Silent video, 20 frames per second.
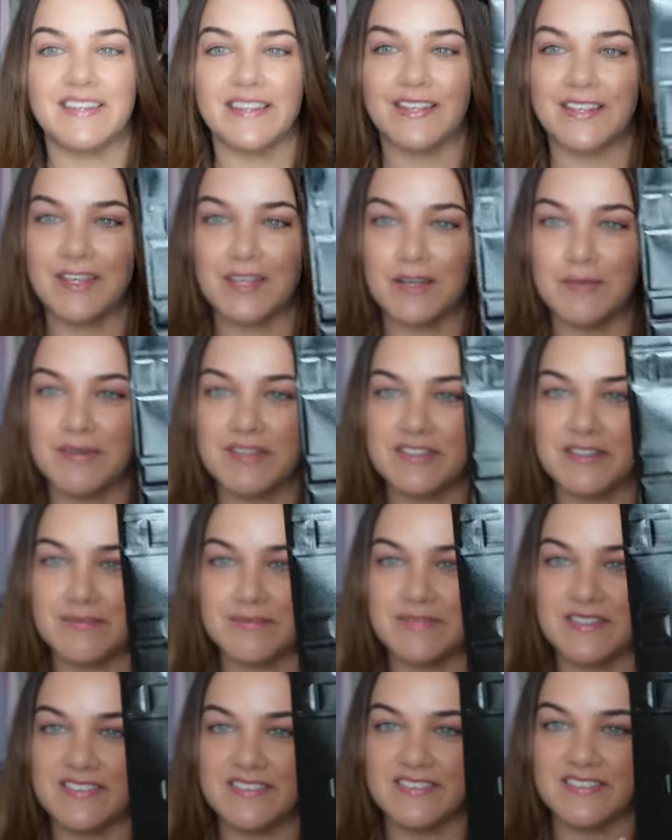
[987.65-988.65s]
the
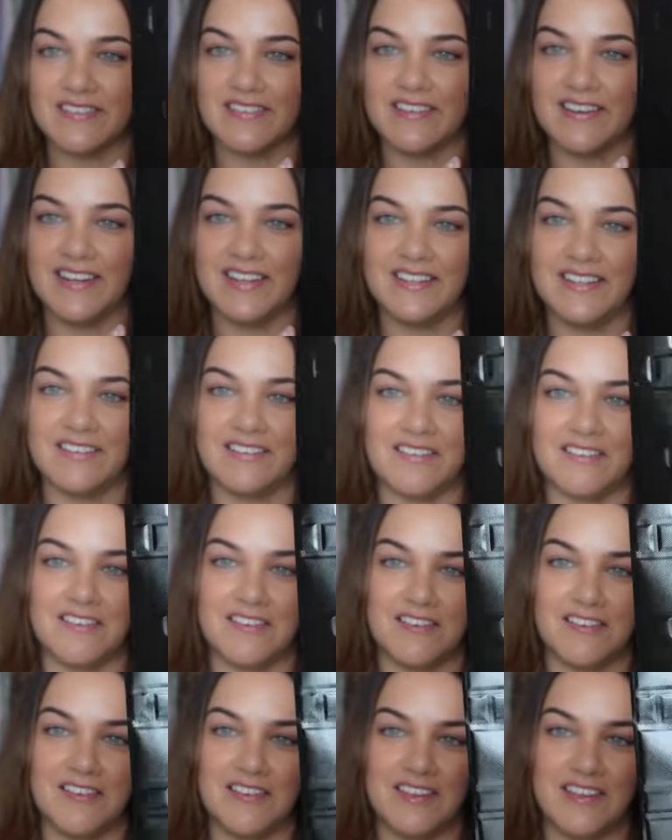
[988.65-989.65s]
cubism design
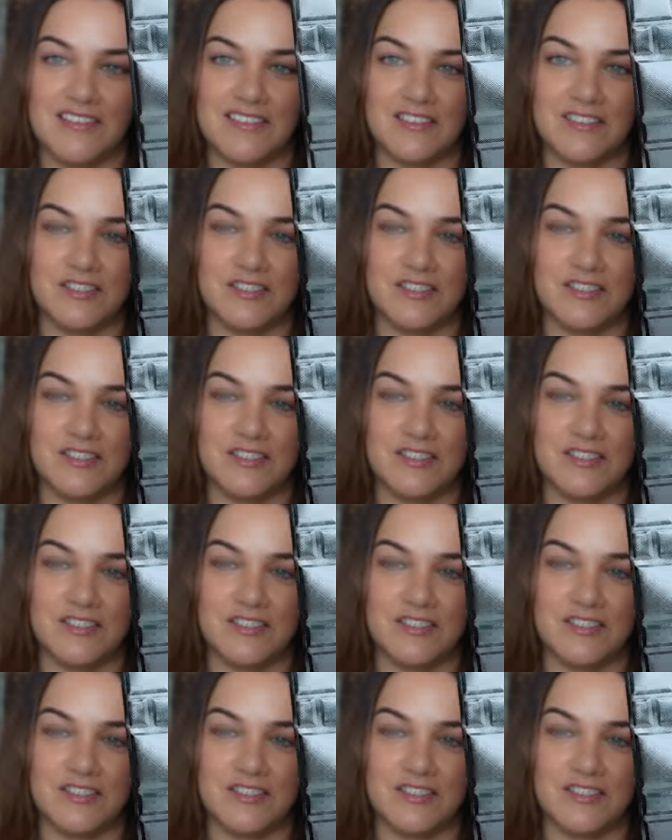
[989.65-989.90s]
on the